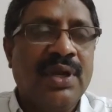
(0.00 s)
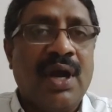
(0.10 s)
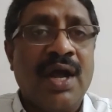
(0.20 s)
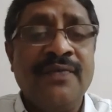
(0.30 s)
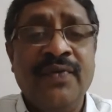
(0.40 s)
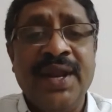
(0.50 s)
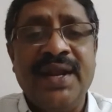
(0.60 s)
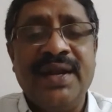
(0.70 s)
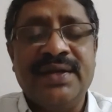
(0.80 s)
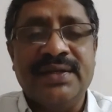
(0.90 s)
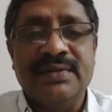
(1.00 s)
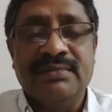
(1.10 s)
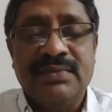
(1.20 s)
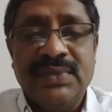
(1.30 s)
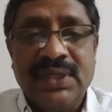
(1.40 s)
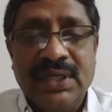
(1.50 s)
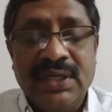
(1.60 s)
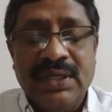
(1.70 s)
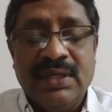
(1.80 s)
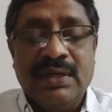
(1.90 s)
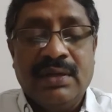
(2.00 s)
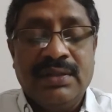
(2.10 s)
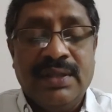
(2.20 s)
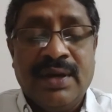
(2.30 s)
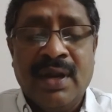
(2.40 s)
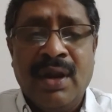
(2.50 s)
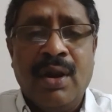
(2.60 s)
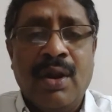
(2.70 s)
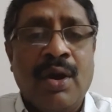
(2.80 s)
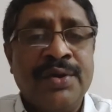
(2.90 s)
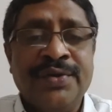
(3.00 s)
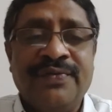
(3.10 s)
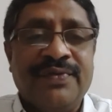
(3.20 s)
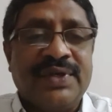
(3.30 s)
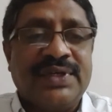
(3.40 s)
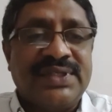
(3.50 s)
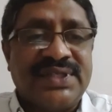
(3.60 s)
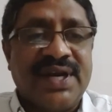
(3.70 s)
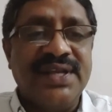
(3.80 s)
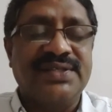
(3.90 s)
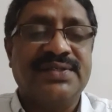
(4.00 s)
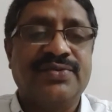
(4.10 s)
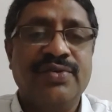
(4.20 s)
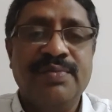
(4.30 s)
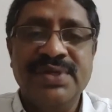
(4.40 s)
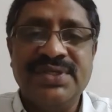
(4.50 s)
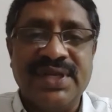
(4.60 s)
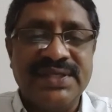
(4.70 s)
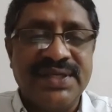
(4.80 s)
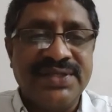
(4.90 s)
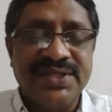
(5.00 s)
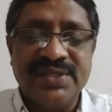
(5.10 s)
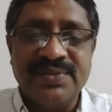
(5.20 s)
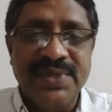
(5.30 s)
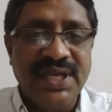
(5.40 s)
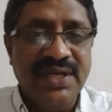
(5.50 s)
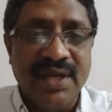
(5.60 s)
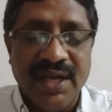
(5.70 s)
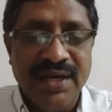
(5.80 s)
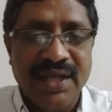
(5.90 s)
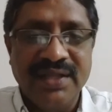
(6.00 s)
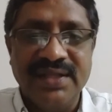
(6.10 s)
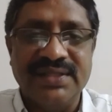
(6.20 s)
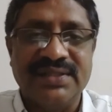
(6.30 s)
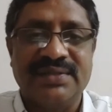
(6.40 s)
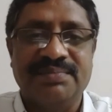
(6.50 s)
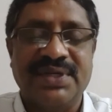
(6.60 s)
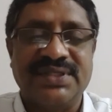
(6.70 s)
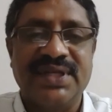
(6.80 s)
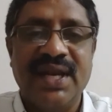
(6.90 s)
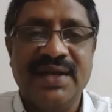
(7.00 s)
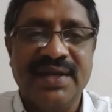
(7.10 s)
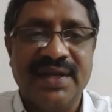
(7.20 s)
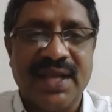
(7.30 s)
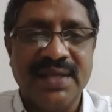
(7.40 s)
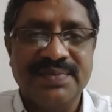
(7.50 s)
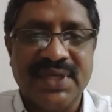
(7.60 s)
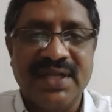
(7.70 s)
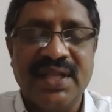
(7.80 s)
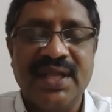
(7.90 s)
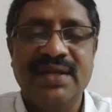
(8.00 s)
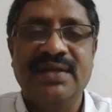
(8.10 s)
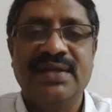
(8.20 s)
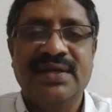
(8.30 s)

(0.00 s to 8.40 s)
of late, there are a lot of studies. So much research is being done on these personality types, and then